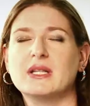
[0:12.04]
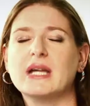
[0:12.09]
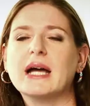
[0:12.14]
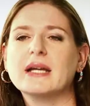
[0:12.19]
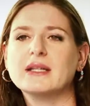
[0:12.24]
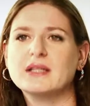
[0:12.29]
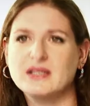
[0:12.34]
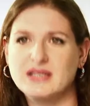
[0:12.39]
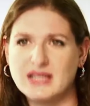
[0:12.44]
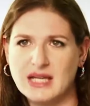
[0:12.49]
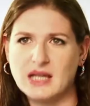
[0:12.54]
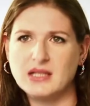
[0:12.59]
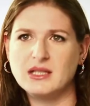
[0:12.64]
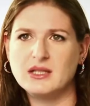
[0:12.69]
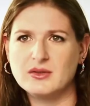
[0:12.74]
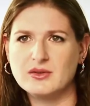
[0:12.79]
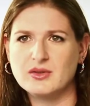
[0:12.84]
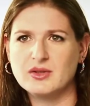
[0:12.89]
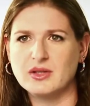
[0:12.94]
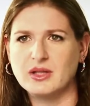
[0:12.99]
9 to 10
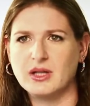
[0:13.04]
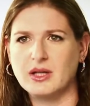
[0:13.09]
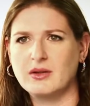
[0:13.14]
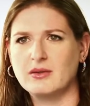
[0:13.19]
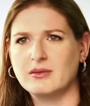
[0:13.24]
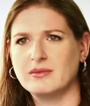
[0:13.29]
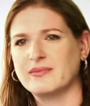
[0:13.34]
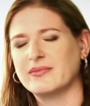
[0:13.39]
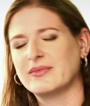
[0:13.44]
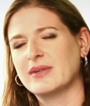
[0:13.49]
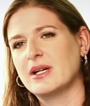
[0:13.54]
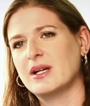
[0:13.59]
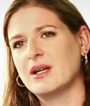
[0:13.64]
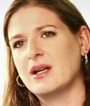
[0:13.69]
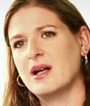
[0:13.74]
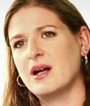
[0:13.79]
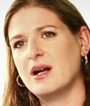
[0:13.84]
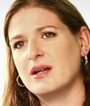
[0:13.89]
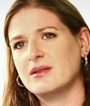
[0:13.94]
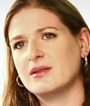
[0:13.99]
years ago,
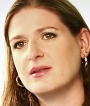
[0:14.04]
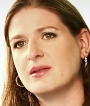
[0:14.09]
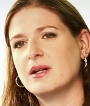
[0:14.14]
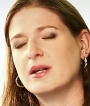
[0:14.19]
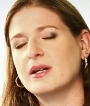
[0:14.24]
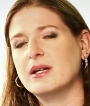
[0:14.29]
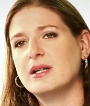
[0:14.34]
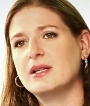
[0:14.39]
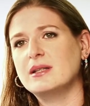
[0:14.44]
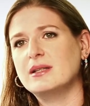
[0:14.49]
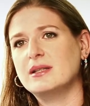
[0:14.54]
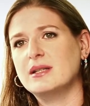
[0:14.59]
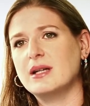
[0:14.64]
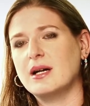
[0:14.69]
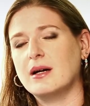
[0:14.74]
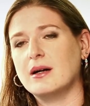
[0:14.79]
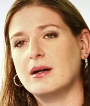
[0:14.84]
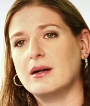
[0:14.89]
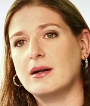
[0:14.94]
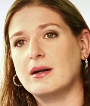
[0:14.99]
I started
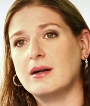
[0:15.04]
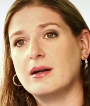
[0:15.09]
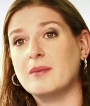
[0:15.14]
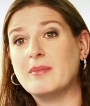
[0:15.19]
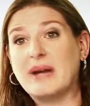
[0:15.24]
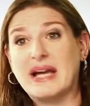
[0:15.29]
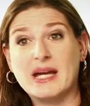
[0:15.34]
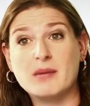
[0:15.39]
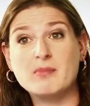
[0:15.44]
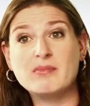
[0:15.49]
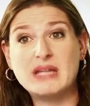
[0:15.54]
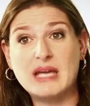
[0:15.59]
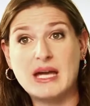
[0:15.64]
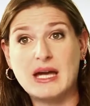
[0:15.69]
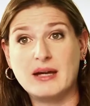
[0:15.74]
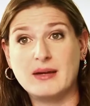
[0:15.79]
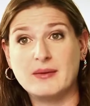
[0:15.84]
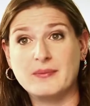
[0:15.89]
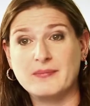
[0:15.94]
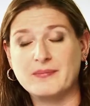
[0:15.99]
my
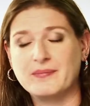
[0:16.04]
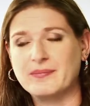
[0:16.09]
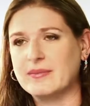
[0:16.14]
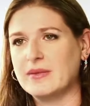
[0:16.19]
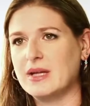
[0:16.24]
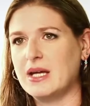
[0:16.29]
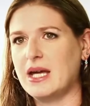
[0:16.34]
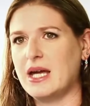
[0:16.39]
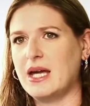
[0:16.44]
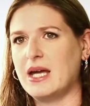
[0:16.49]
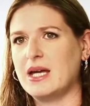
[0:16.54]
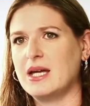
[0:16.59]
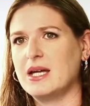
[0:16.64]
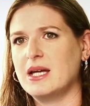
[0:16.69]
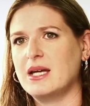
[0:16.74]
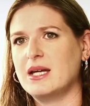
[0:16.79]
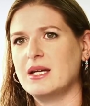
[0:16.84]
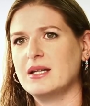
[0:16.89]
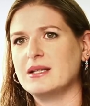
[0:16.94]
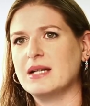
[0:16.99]
MBA,
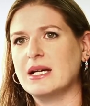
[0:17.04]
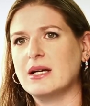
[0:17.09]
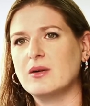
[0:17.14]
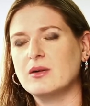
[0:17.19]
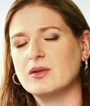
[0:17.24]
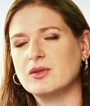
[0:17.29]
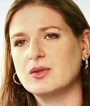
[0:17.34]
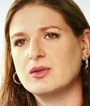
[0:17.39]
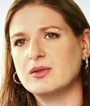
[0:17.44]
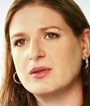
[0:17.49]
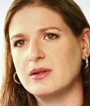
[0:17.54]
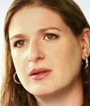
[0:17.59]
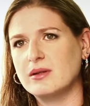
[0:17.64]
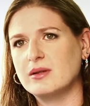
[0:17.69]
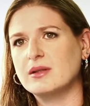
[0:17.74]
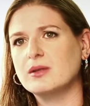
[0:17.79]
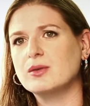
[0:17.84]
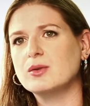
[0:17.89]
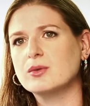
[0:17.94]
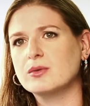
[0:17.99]
and I also
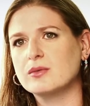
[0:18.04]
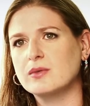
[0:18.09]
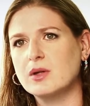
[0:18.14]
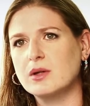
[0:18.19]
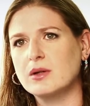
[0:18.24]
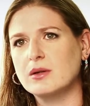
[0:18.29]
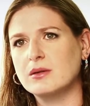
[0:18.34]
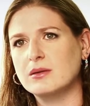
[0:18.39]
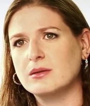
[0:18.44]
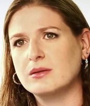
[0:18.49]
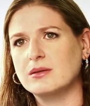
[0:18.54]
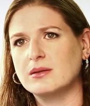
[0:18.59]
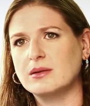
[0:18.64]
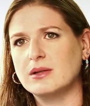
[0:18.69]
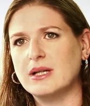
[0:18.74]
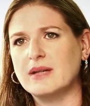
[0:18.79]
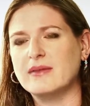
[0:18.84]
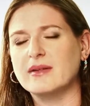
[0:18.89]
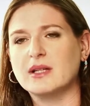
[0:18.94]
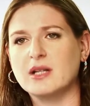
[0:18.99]
started a new role
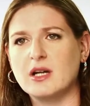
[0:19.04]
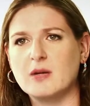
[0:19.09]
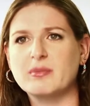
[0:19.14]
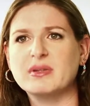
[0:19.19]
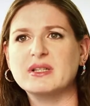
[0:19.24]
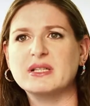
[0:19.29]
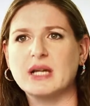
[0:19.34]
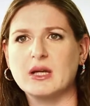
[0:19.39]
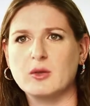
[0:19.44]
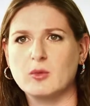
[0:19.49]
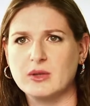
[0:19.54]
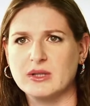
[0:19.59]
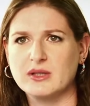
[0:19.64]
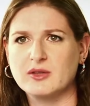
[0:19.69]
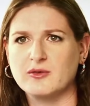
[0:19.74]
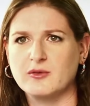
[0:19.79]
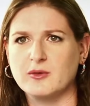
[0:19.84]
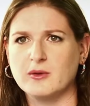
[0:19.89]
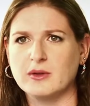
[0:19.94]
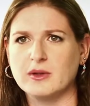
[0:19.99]
in the company I
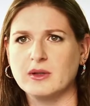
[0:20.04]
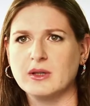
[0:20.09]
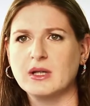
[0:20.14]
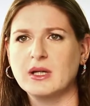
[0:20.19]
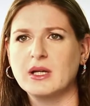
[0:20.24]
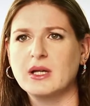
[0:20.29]
worked for.